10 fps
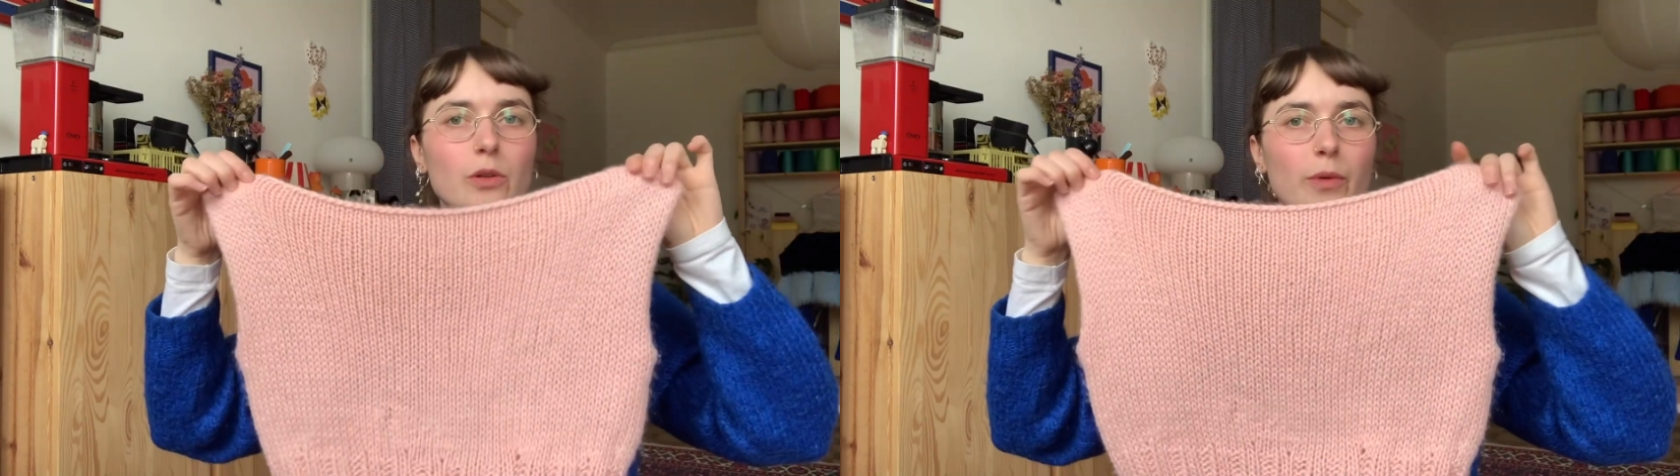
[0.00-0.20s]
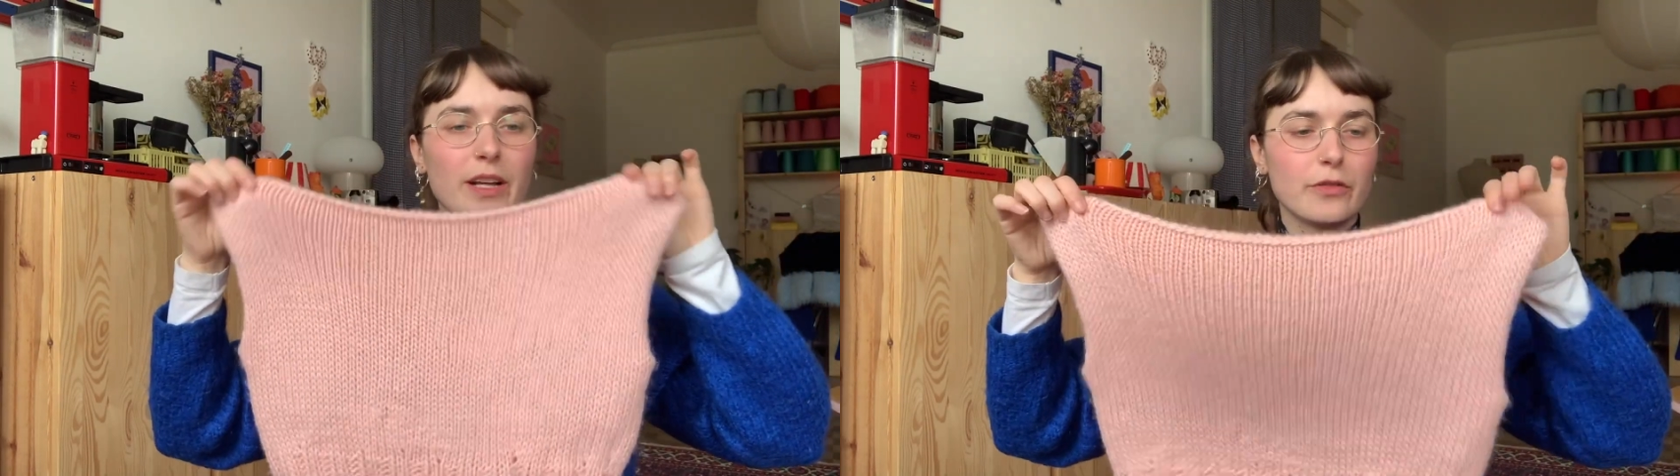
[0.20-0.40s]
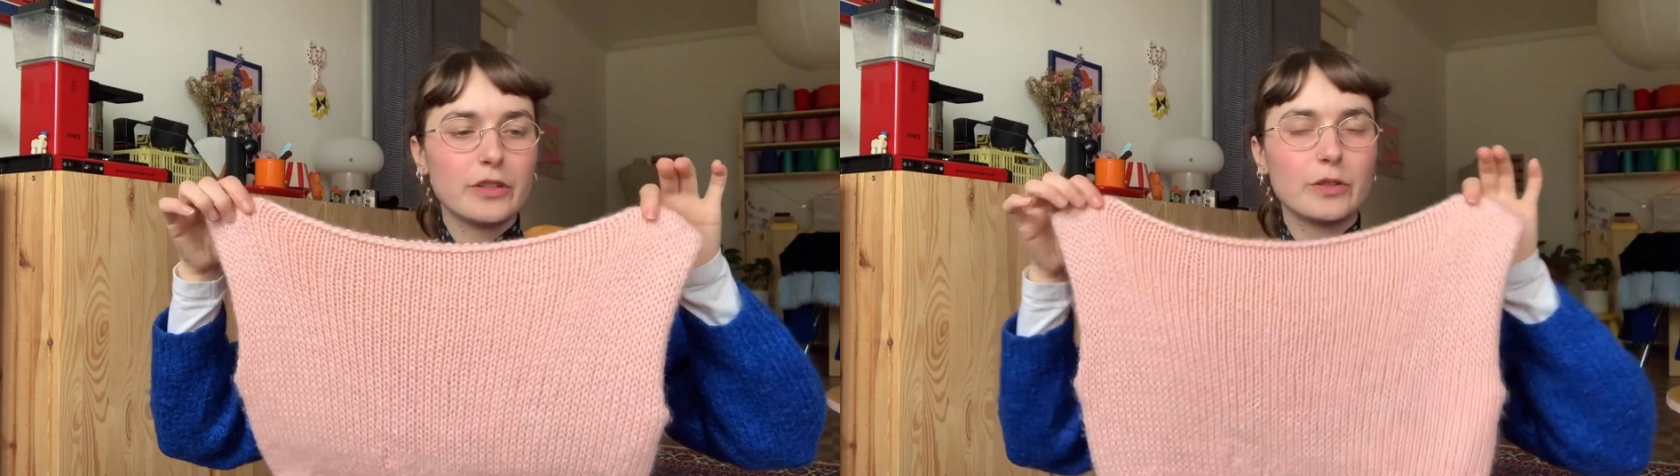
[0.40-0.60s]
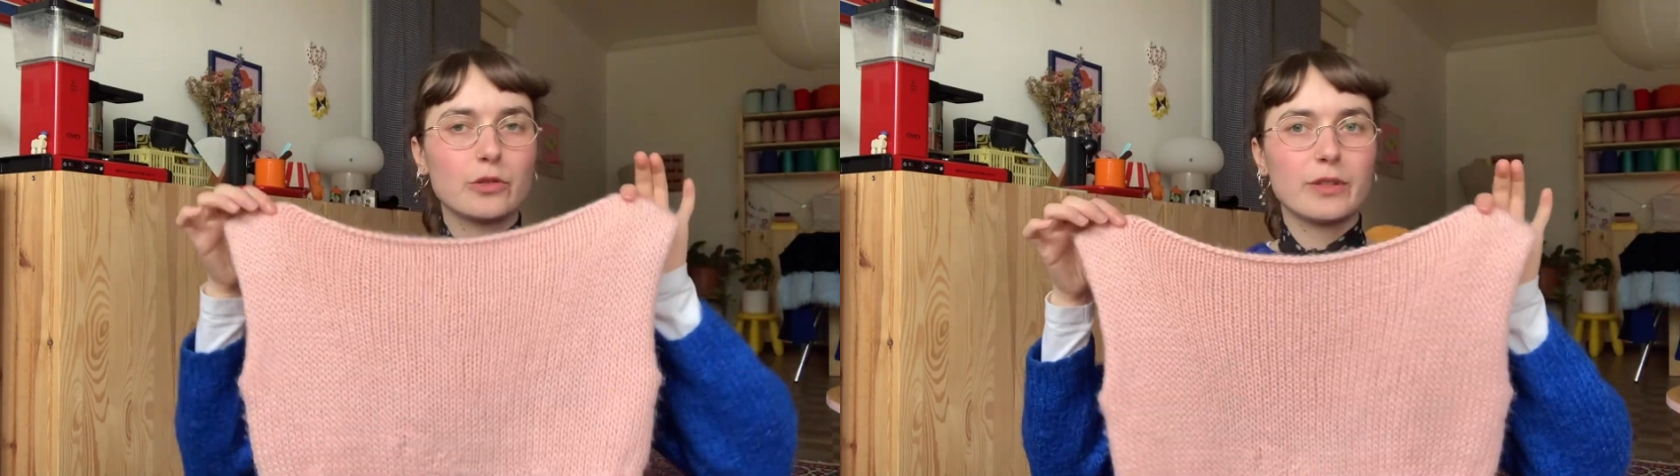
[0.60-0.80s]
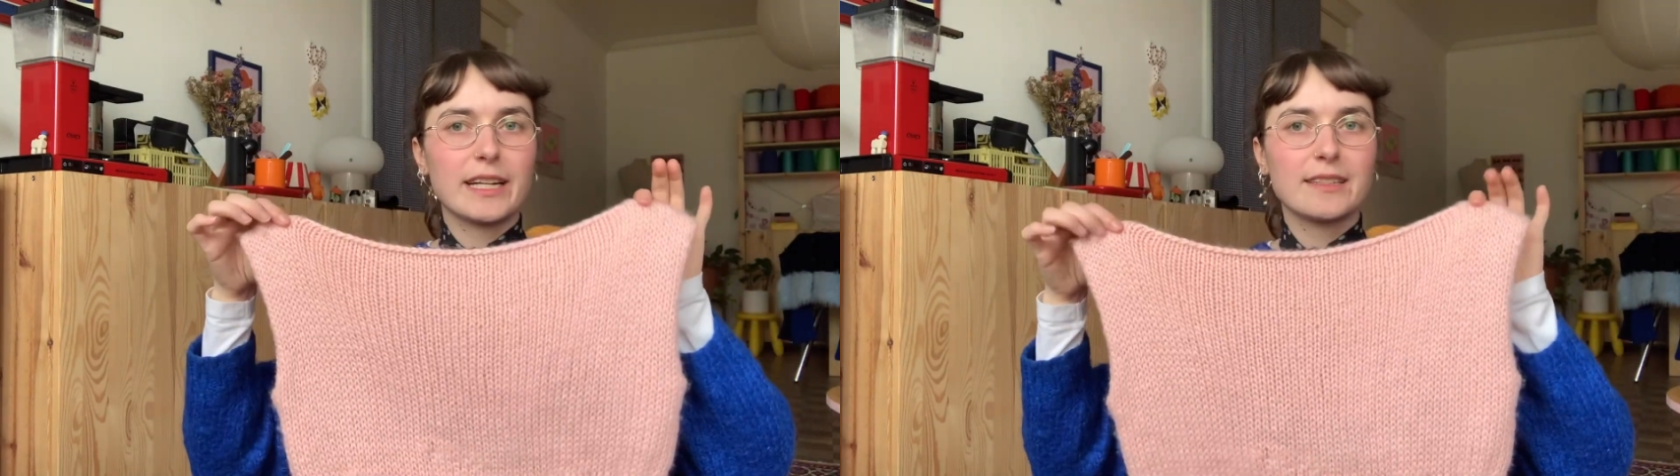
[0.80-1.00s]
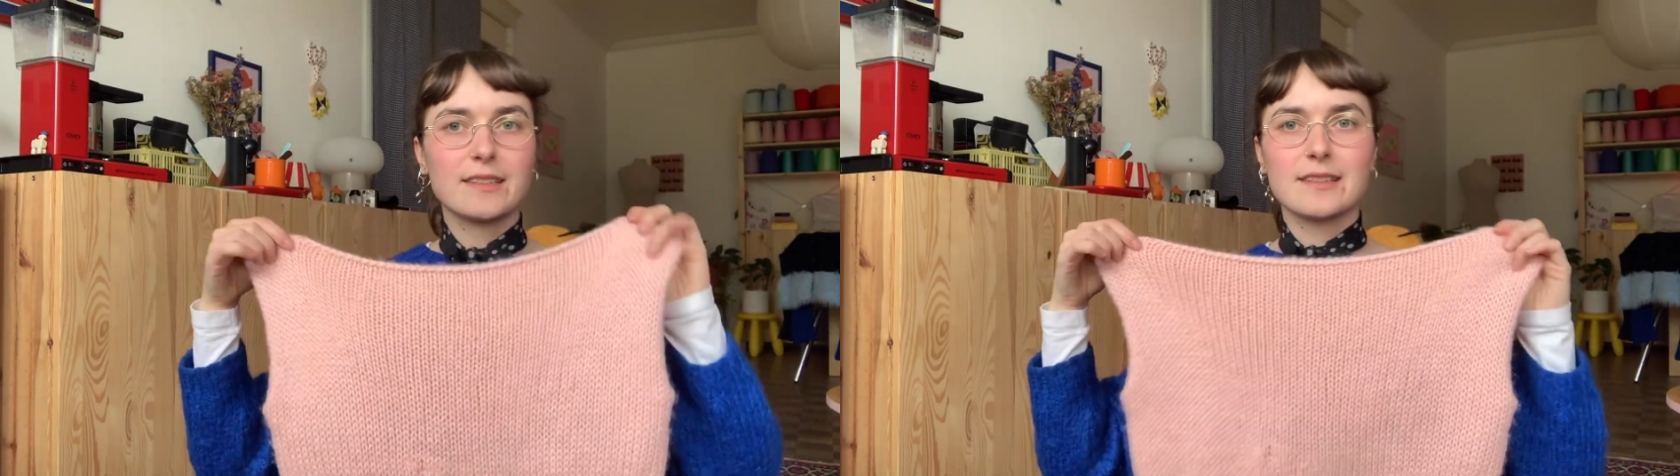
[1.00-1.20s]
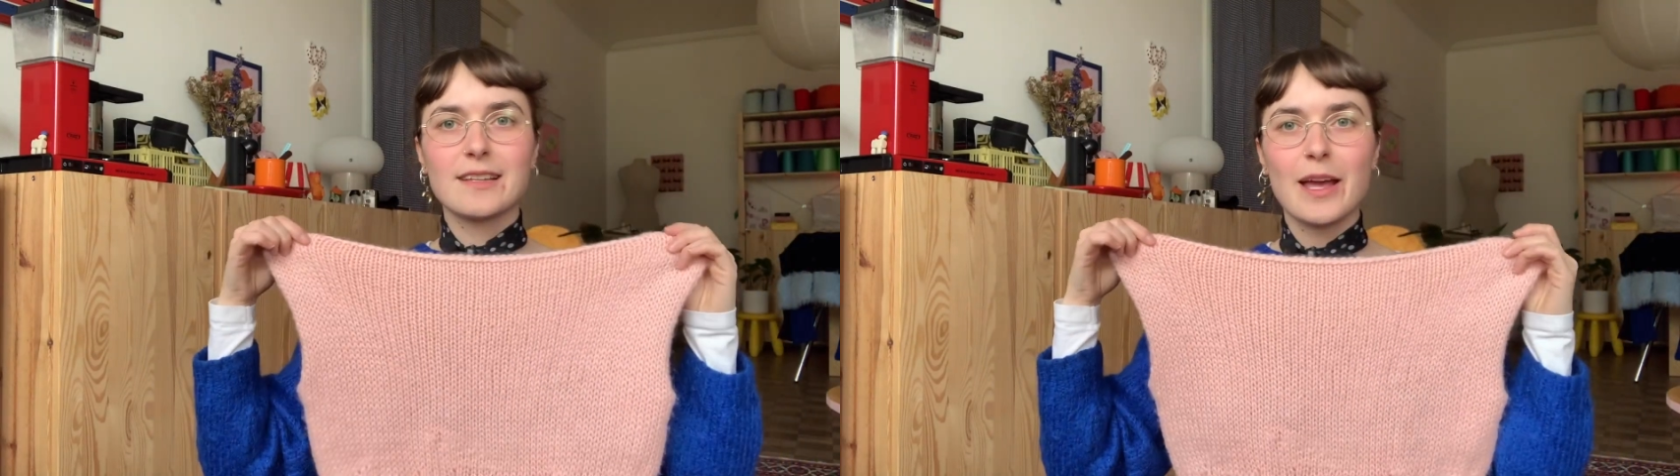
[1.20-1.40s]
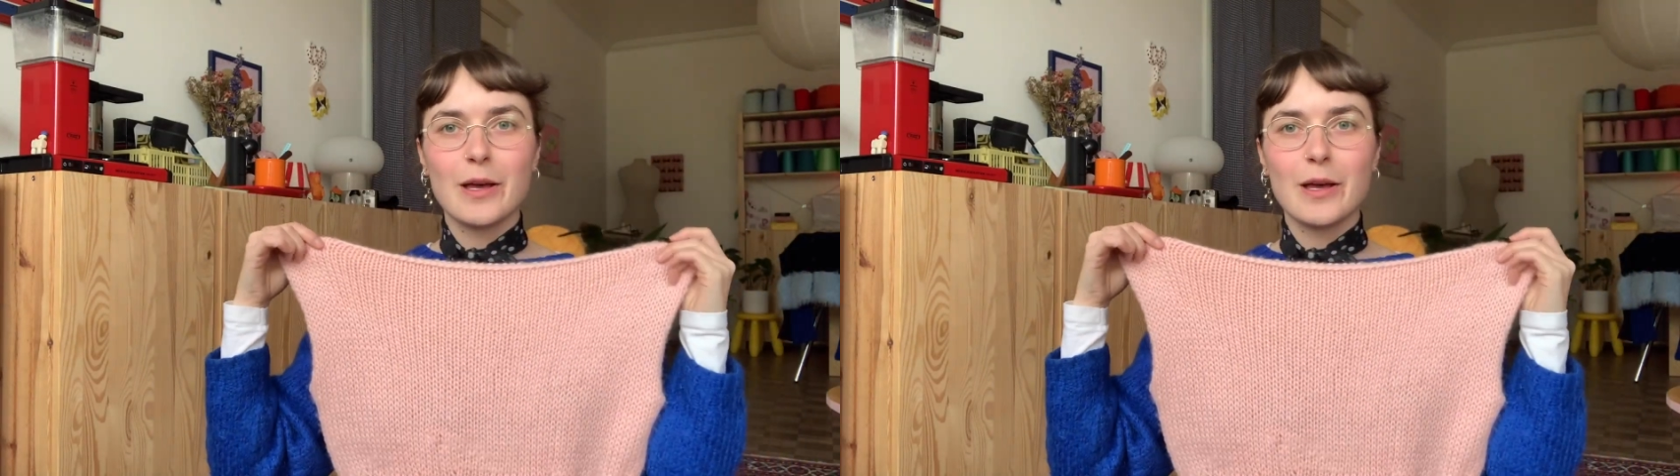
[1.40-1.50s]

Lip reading: or whatever to create this